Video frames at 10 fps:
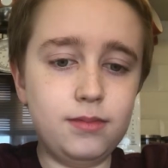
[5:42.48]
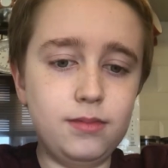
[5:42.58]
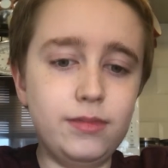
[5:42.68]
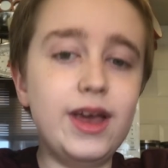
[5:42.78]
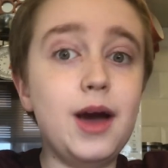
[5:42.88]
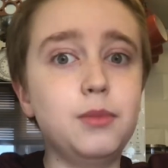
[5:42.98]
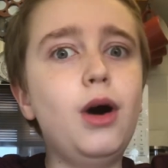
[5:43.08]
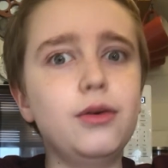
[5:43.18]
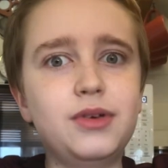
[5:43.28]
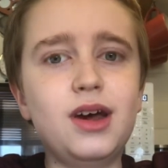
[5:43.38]
Yeah,
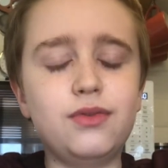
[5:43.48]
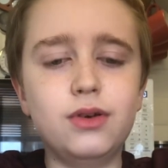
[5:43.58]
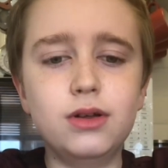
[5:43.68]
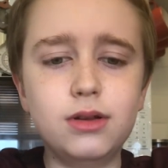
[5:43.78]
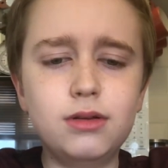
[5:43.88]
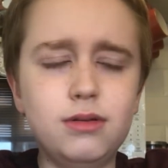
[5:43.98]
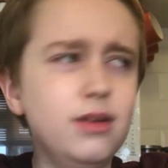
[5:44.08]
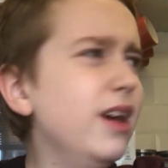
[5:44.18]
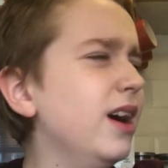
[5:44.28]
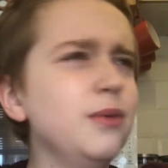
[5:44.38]
well definitely.
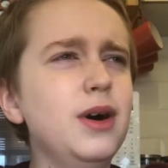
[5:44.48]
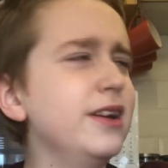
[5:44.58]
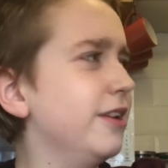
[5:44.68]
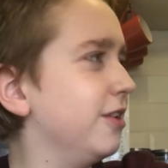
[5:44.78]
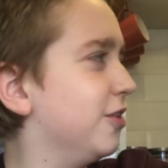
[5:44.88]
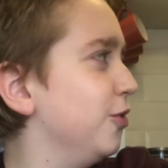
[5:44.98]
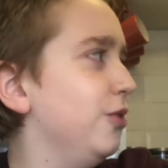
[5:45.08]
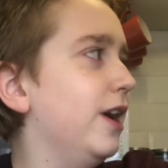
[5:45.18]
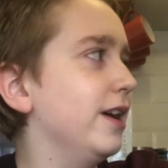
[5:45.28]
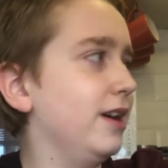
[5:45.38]
Yeah, why did you do
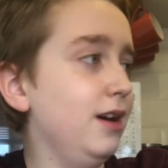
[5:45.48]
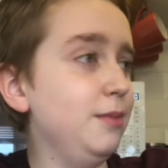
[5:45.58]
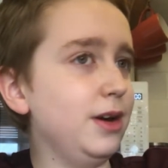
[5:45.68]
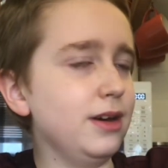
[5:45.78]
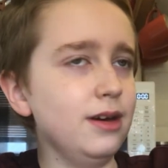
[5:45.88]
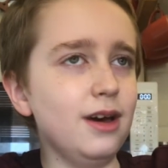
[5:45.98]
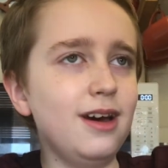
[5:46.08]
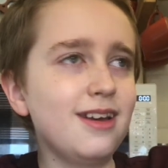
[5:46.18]
that, came back here?